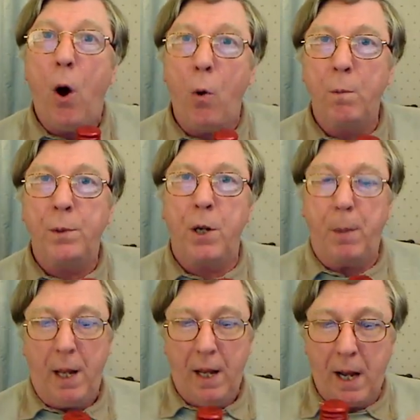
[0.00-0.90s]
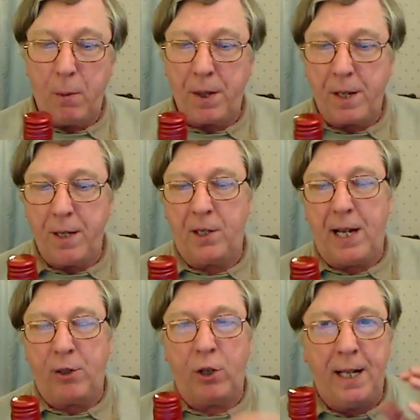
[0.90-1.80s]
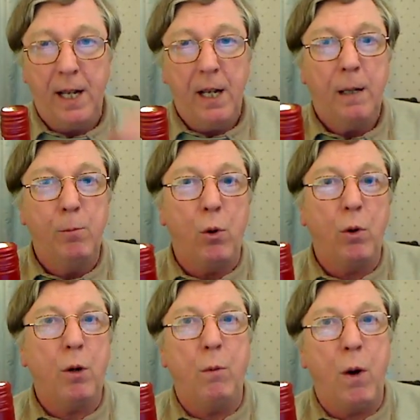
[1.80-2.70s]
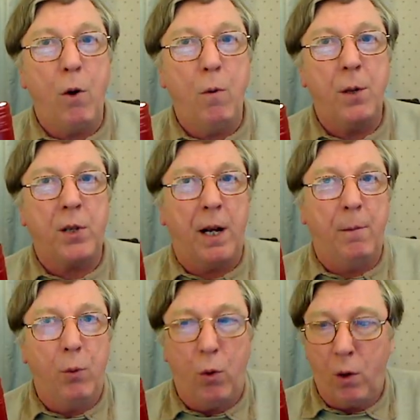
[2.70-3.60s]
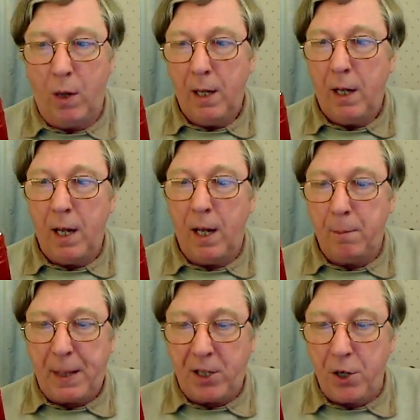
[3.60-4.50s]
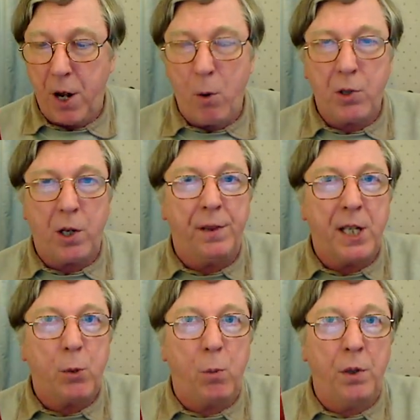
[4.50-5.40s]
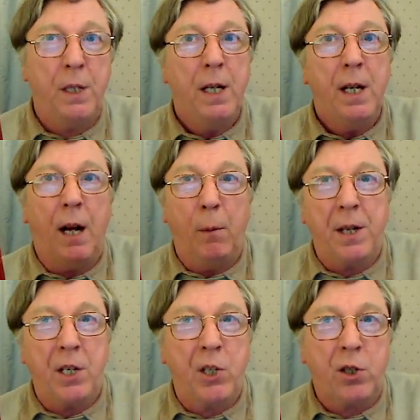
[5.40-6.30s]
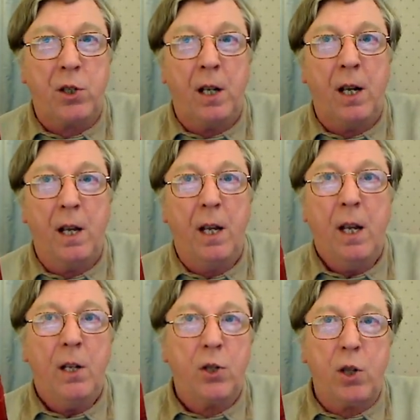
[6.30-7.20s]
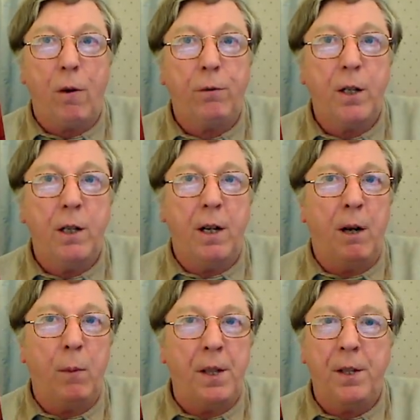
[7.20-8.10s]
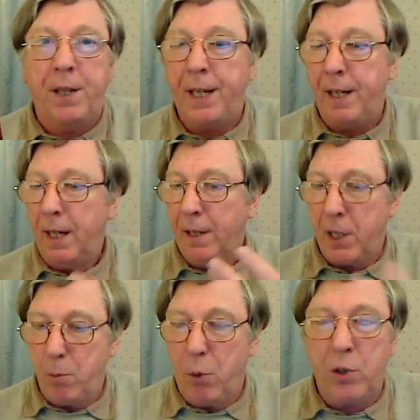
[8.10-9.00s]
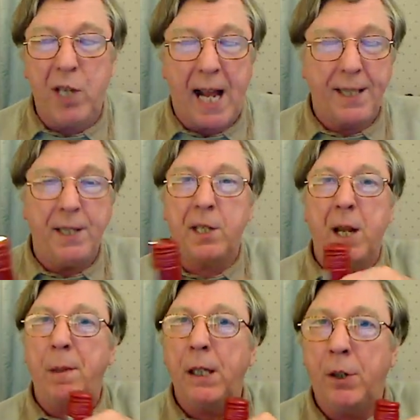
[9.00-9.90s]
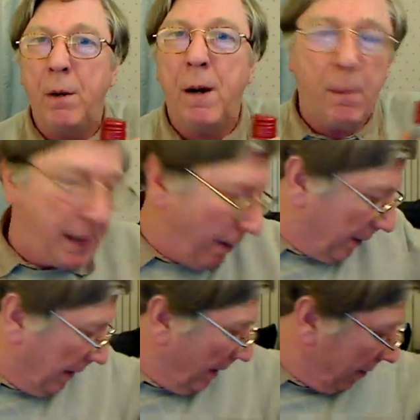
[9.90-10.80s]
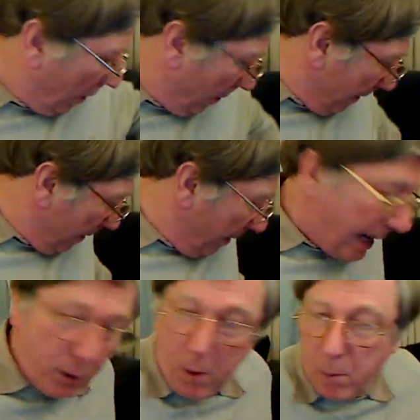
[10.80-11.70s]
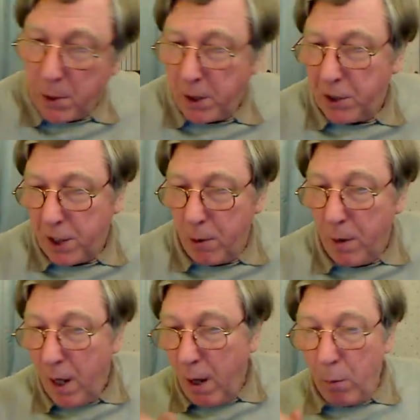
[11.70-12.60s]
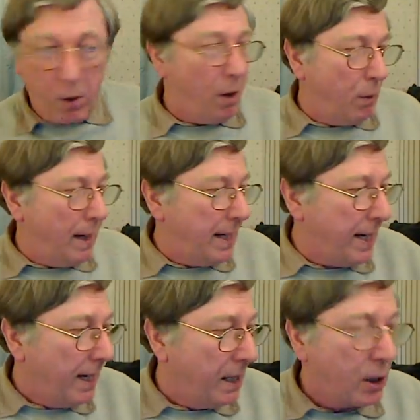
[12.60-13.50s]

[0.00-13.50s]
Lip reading: opened up, and whether there's actually more aromas or more better nose on this one, or whether it's softer, or whether there's more tannins coming through or whatever. So that's what we're going to do. We're already